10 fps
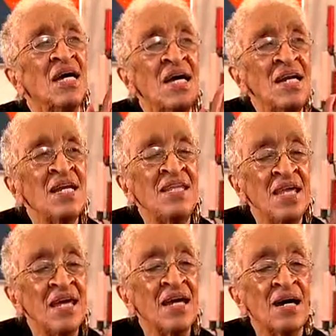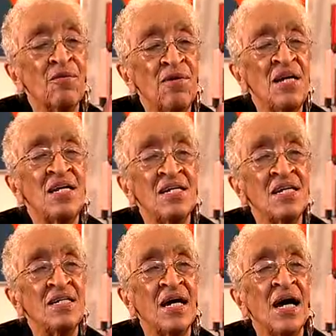anything I read in
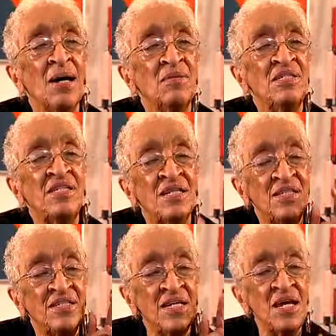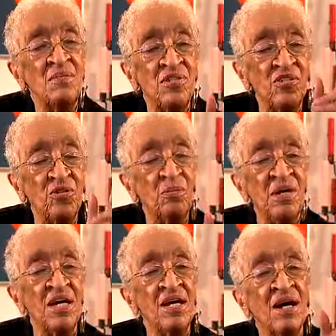the Times that seems to
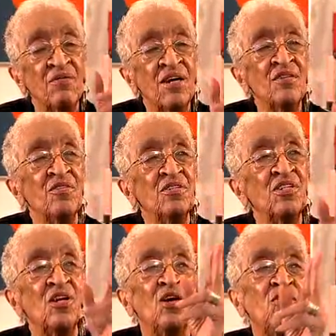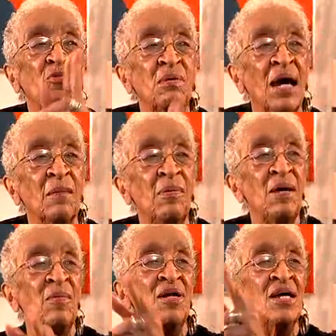be of interest to black
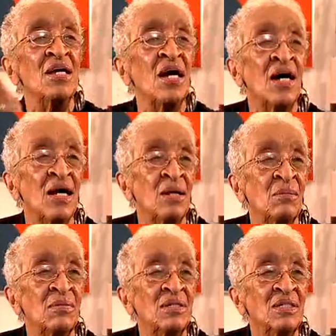people in Harlem.